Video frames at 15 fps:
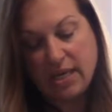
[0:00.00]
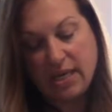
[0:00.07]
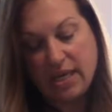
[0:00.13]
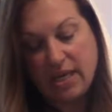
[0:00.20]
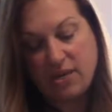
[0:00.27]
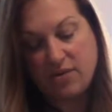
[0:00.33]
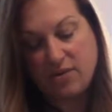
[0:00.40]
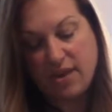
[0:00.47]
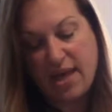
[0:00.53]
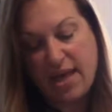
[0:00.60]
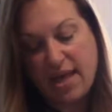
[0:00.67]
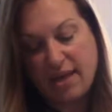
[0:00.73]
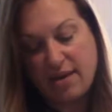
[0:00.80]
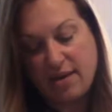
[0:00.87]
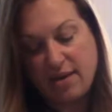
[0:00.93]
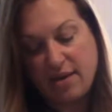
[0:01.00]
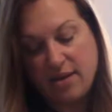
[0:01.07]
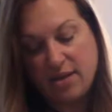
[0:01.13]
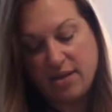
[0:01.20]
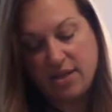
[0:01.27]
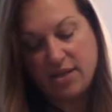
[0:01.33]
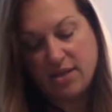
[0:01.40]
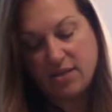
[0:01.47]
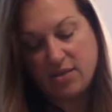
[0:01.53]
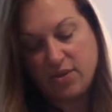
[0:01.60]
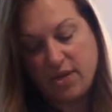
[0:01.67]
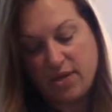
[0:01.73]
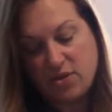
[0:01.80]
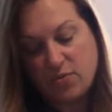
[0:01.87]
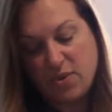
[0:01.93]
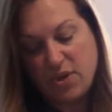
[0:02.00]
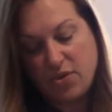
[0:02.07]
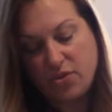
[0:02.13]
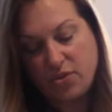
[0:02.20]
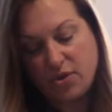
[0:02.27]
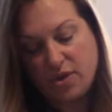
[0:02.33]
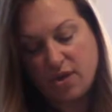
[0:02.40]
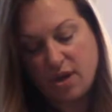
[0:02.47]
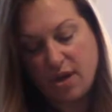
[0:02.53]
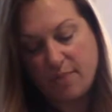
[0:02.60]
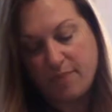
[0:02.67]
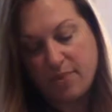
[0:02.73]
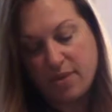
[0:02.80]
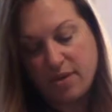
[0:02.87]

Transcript: handle that. So here's my third cup.